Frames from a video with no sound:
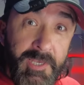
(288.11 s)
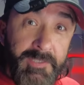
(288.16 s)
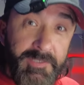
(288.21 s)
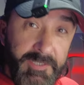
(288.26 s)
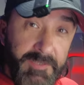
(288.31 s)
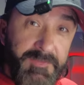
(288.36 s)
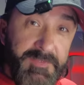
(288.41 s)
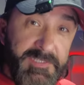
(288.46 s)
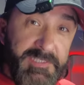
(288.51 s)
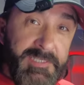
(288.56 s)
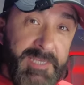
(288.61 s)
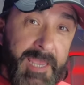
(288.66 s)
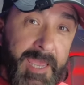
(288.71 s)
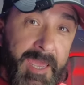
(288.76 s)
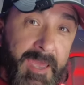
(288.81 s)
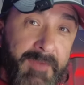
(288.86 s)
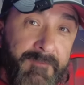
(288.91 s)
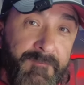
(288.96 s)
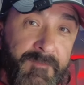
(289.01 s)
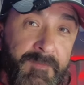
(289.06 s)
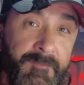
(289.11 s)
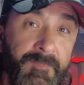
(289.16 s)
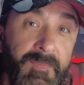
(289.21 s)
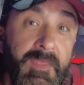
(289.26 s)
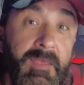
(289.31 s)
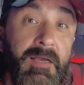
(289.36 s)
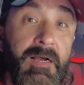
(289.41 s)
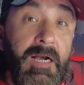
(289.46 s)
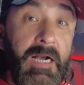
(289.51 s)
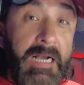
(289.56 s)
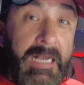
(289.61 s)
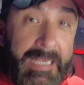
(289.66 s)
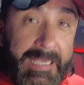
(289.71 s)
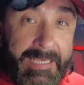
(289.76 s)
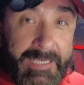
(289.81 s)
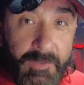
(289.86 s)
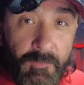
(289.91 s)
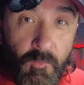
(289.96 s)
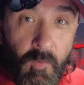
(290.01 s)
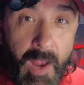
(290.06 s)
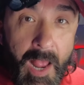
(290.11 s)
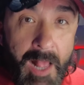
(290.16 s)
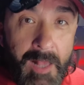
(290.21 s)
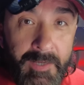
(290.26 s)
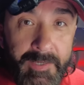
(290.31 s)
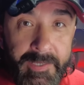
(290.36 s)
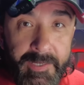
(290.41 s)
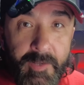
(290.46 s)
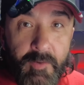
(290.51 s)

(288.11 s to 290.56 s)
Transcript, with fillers: to the staff, Lincoln Riley at